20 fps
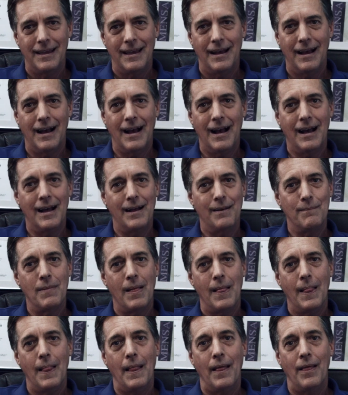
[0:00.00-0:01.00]

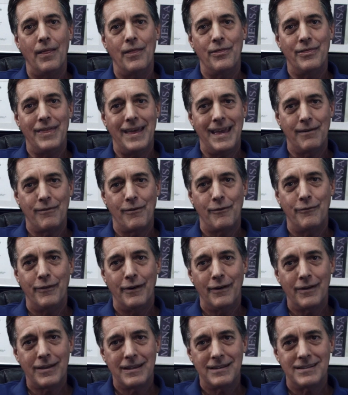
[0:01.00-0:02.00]
They have a
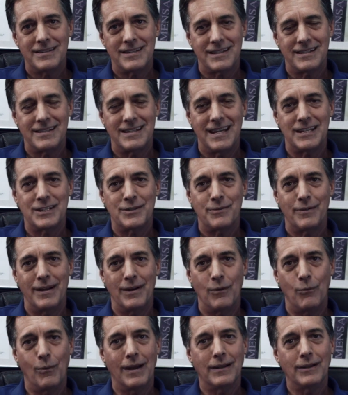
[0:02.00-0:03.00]
very good success rate.
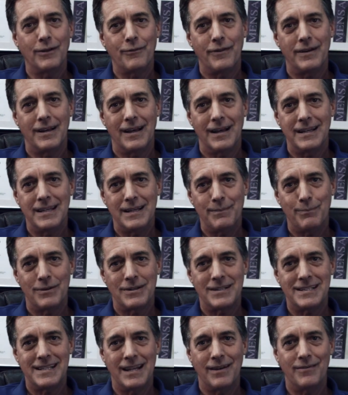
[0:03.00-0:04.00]
Well over
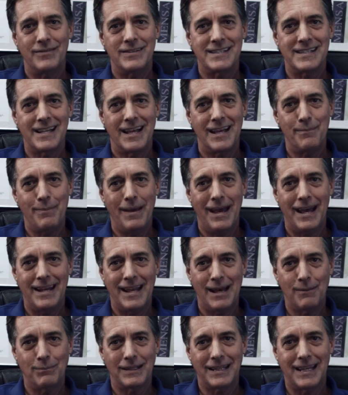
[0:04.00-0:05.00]
90% of design patent
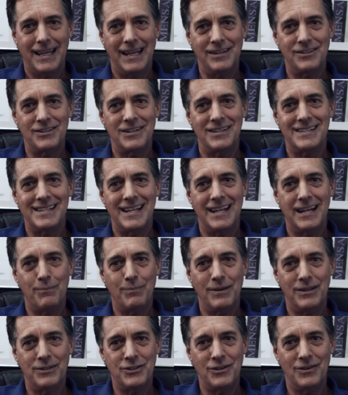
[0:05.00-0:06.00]
applications end up
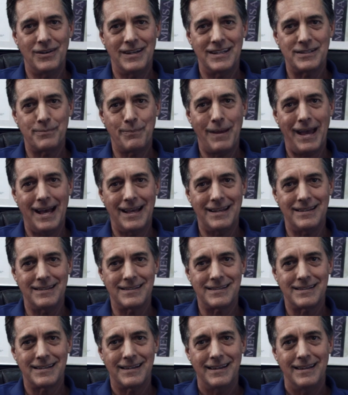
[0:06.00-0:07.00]
issued as
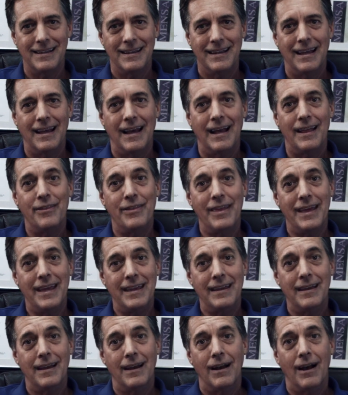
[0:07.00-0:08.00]
patents.
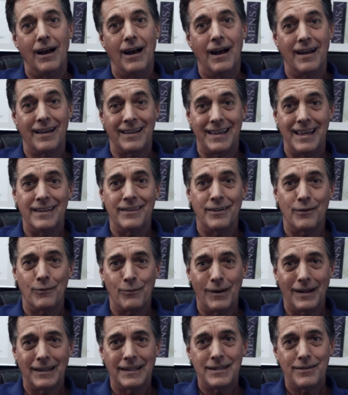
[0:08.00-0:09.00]
They're
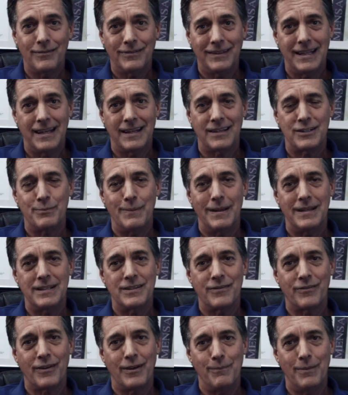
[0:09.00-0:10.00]
relatively
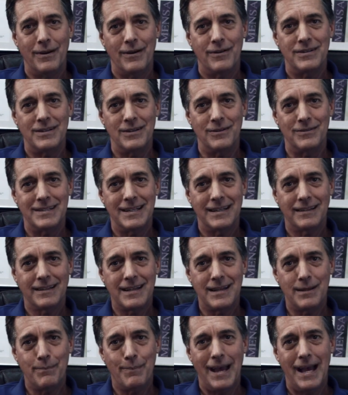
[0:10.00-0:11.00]
inexpensive compared to
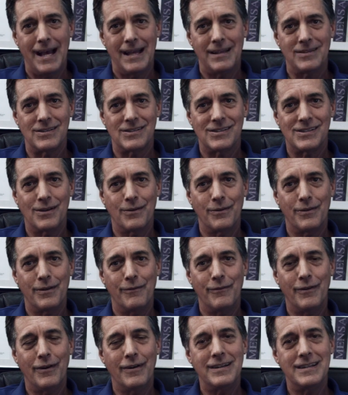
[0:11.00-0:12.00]
utility patents, so they're
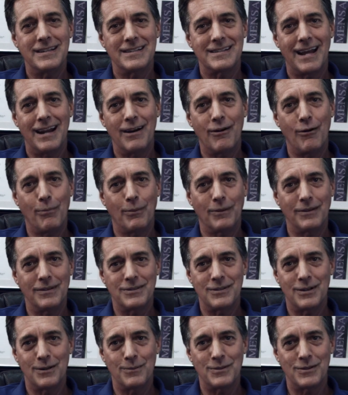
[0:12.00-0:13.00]
very desirable in
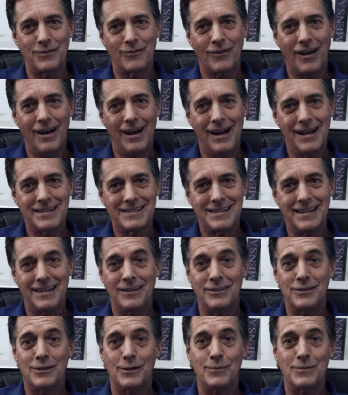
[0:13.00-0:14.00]
terms of cost and in
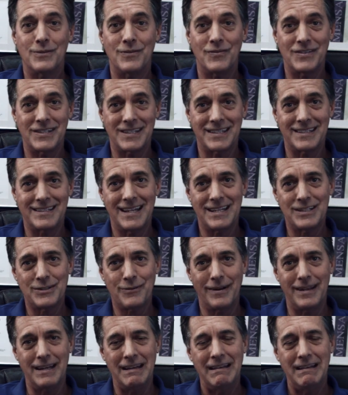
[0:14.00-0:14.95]
terms of success rate.